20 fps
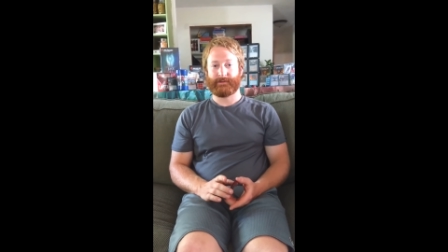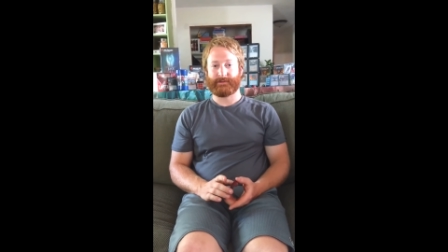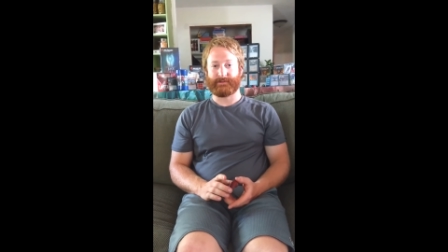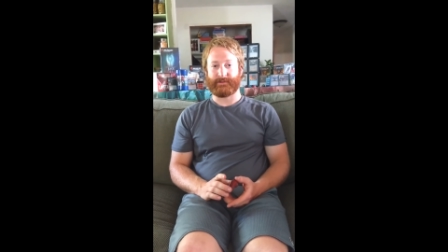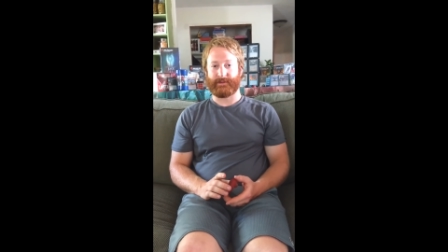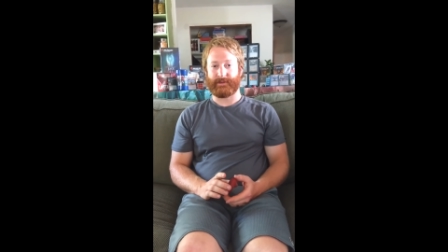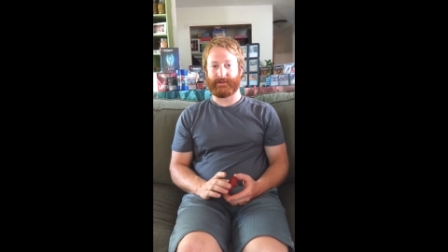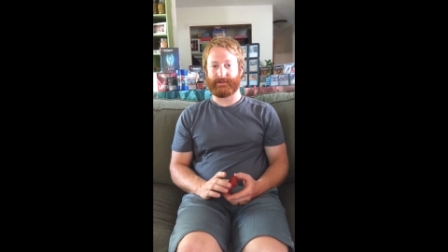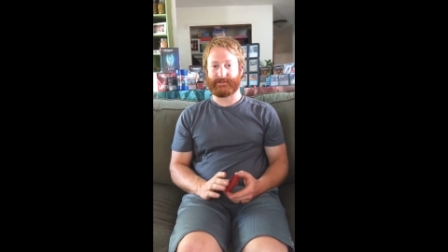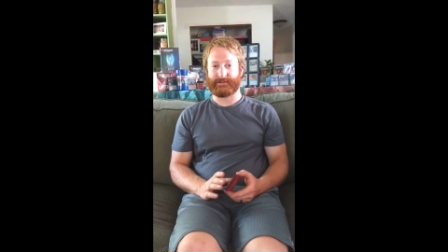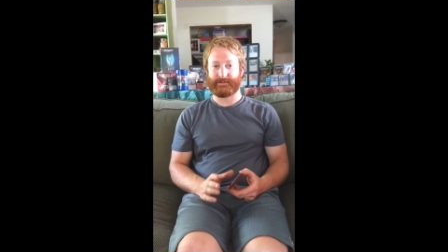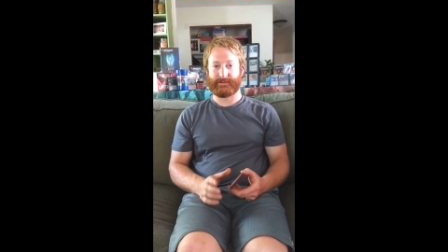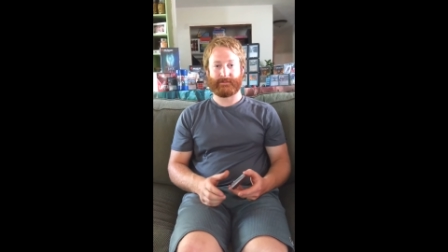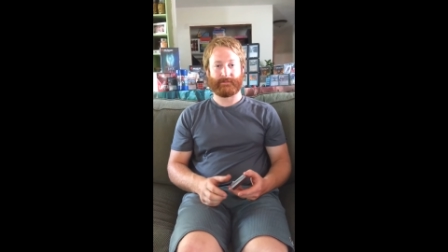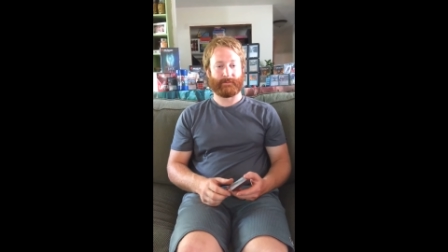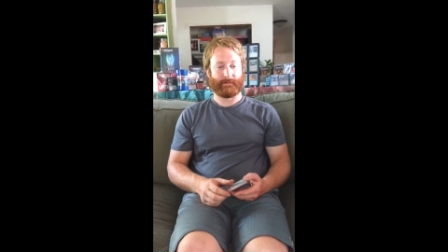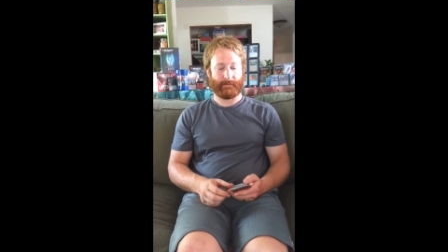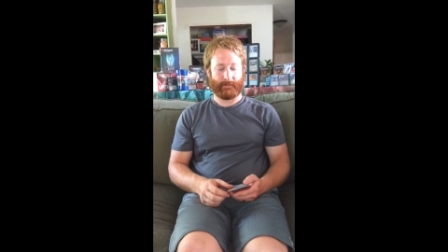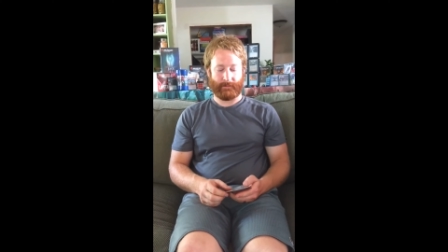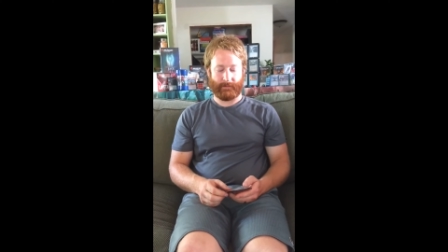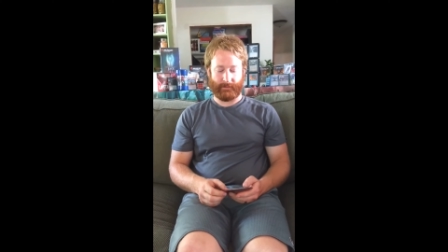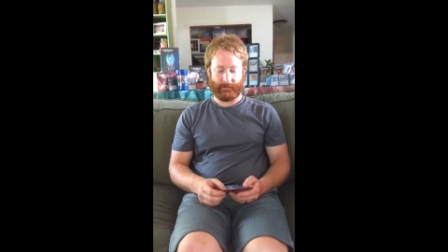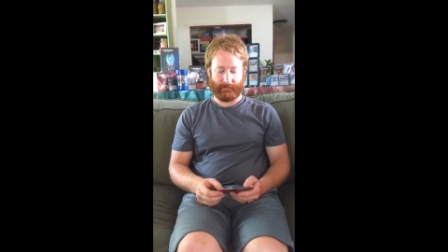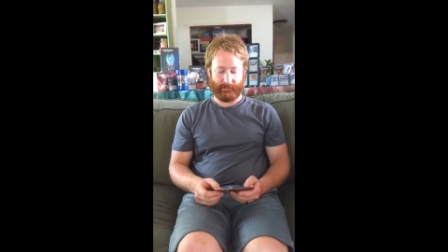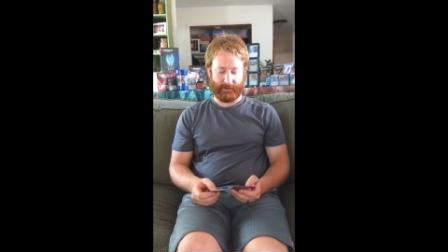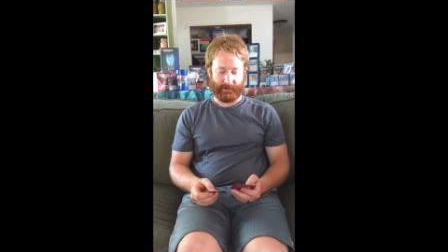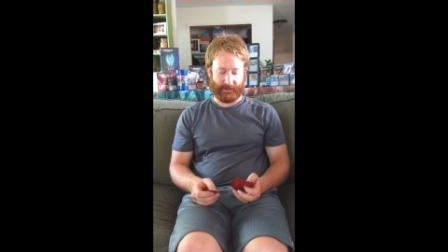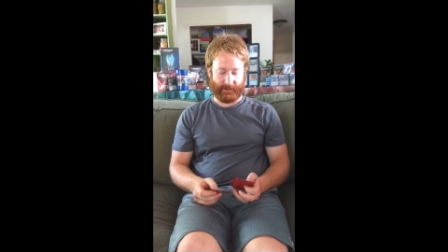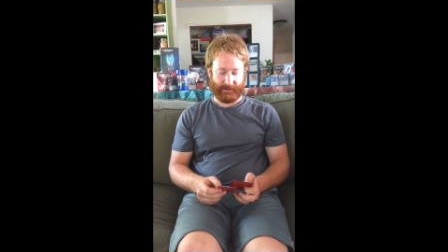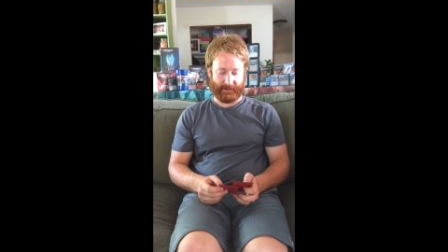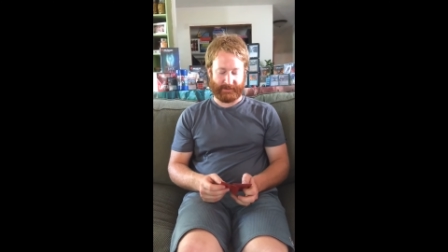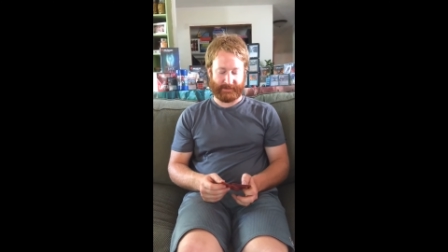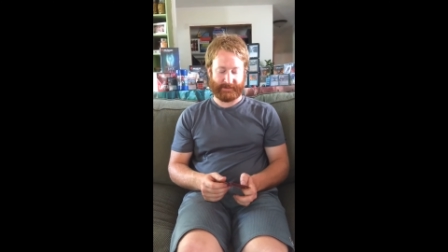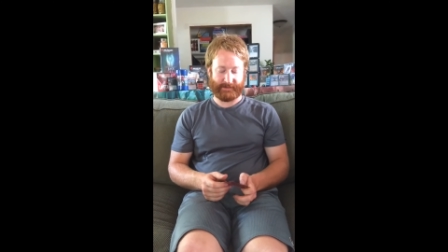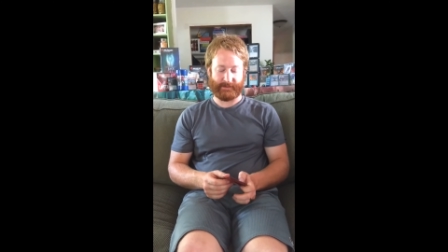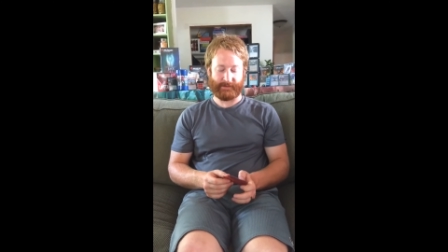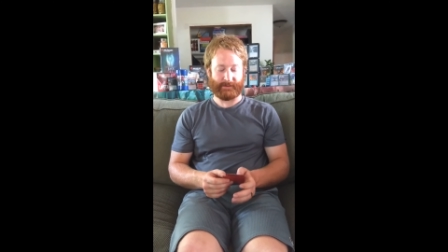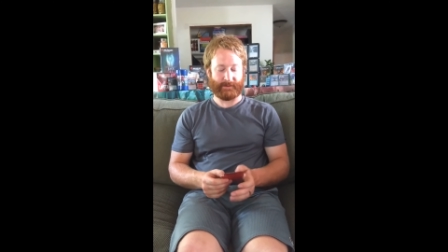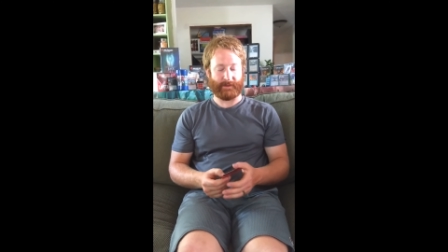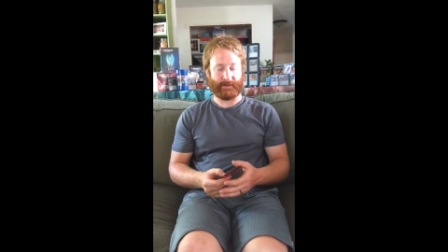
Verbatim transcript: So that's really nice.